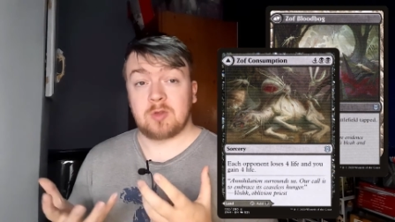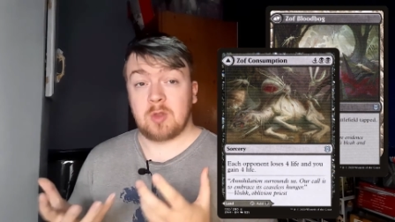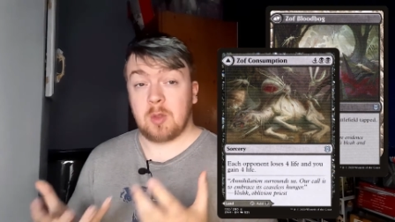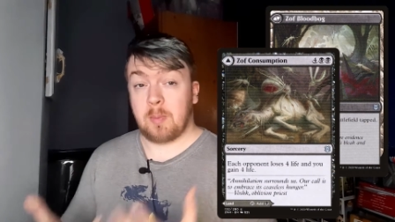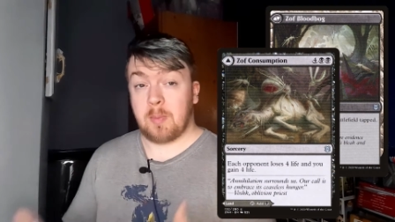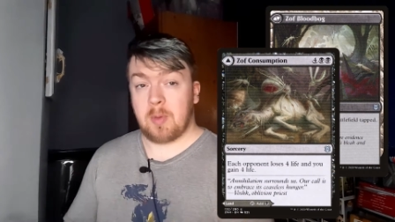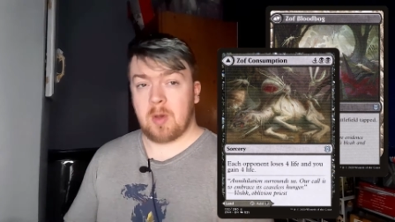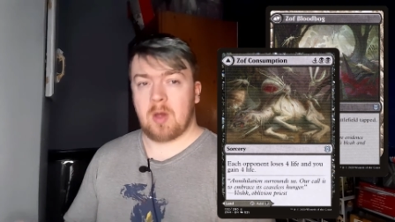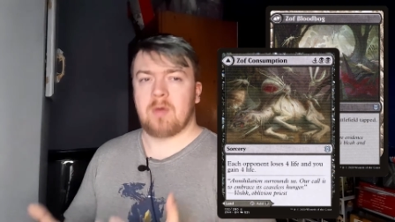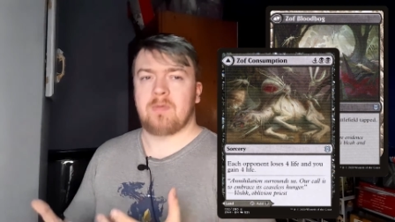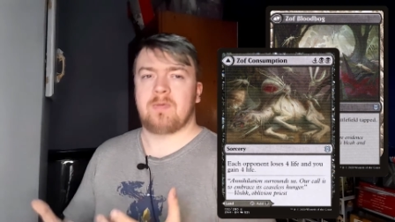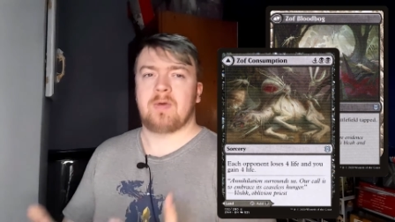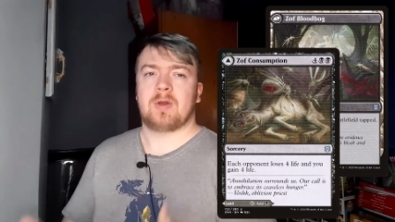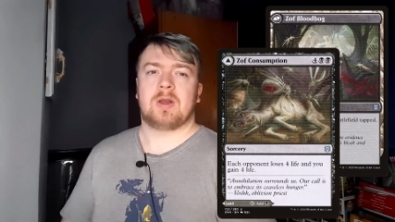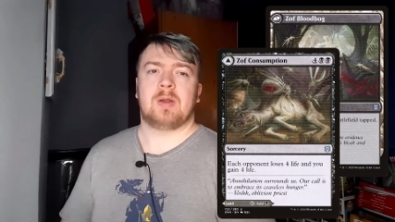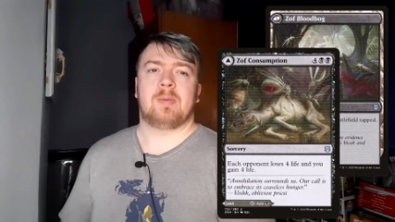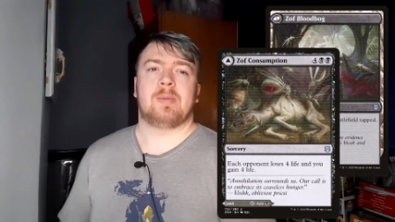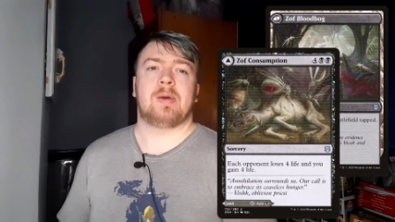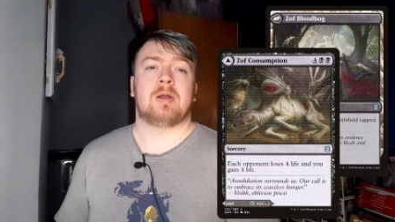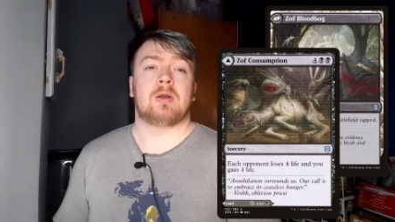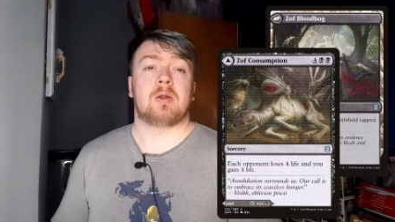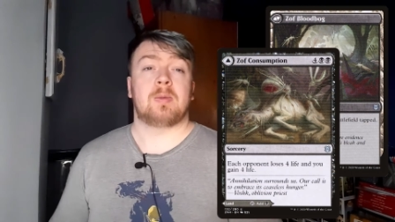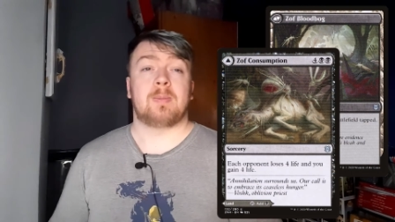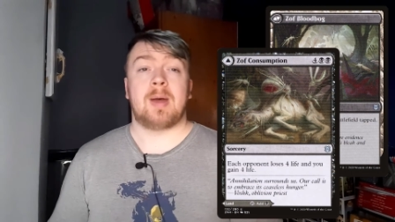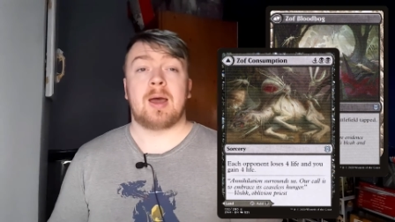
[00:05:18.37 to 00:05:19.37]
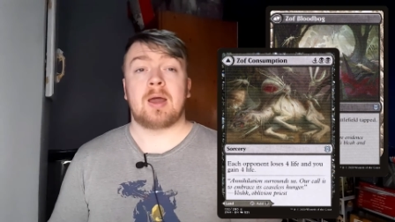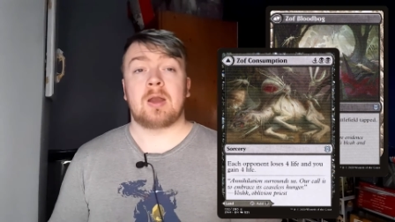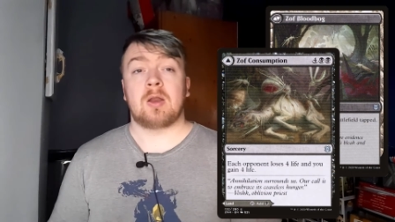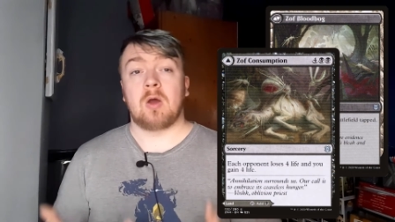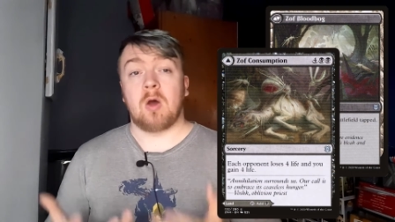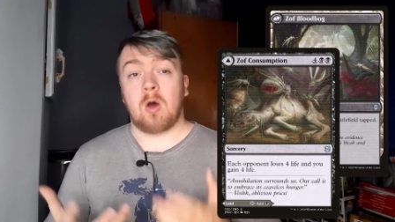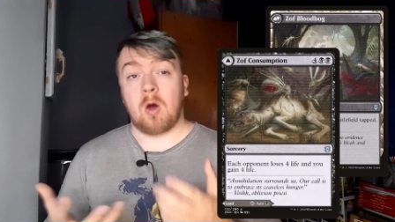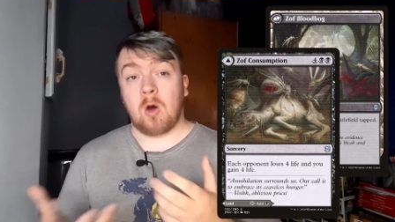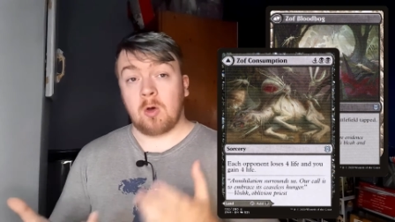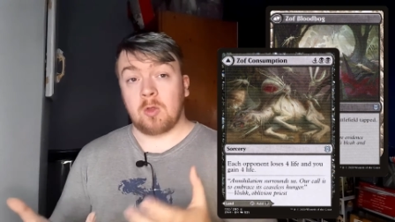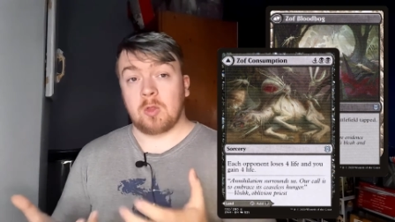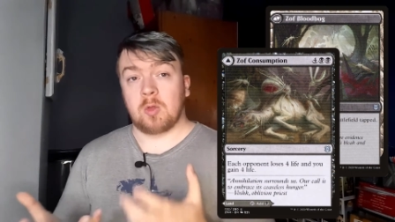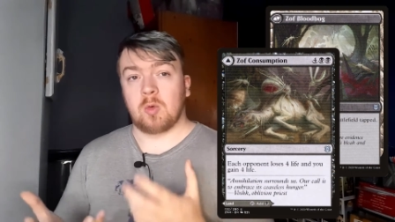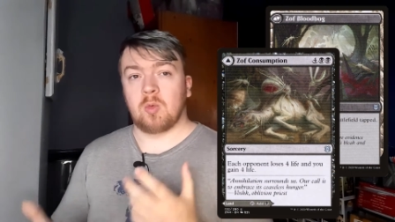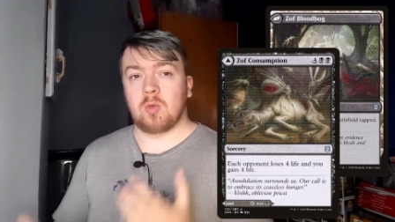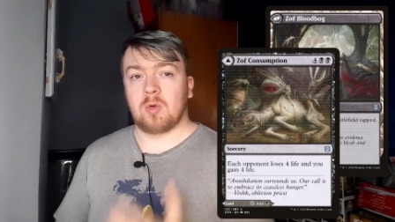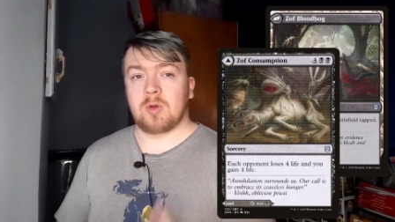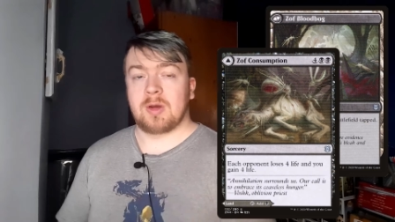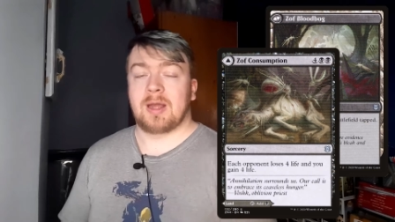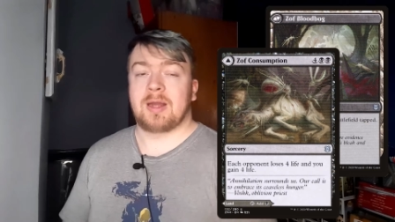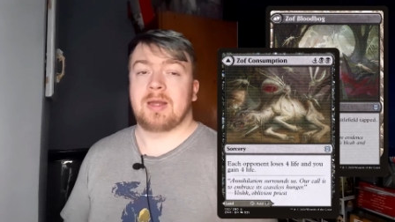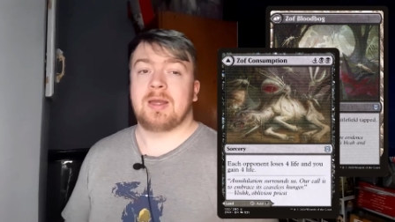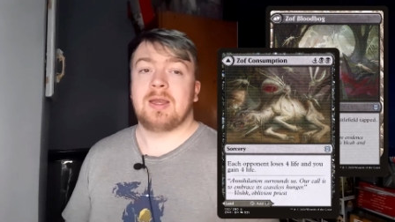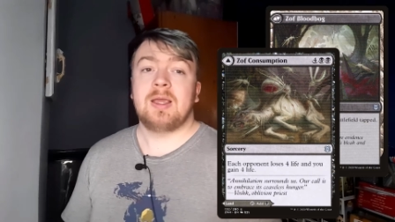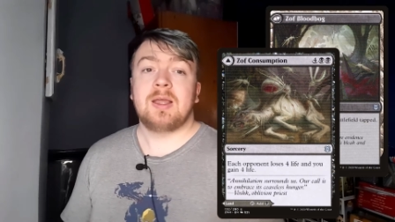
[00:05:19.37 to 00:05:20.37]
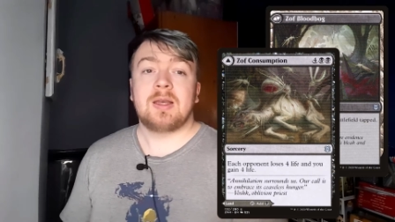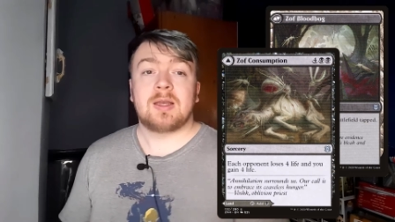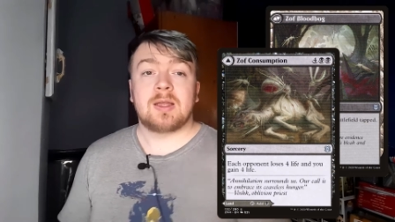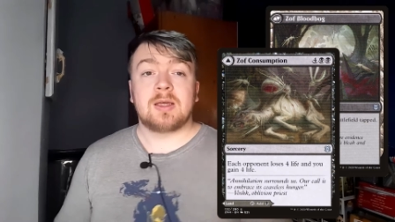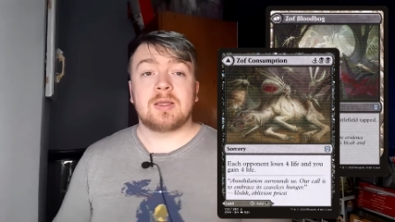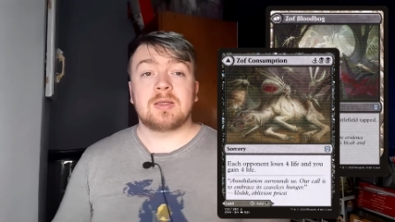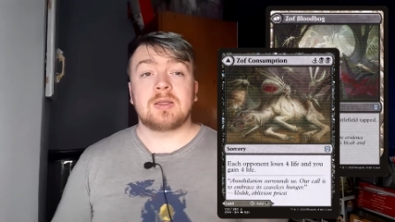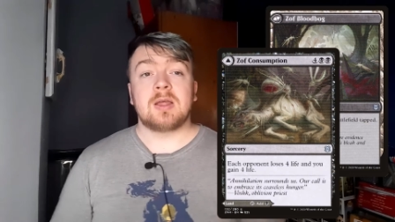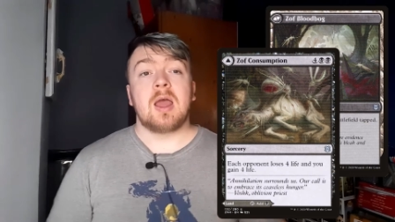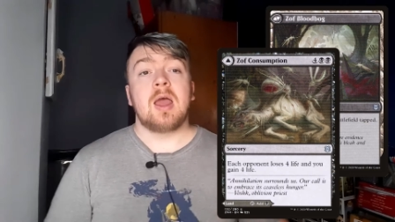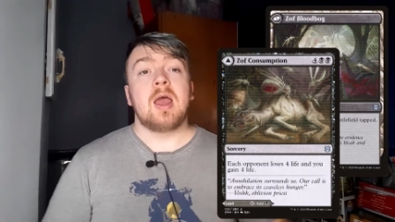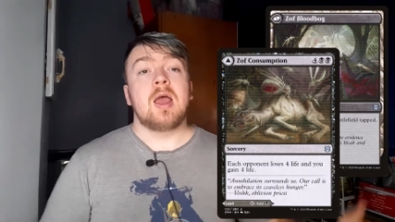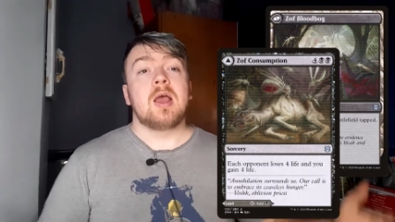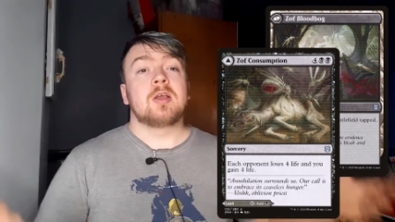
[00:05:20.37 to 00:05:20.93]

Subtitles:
the perfect amount of mana or the one I needed.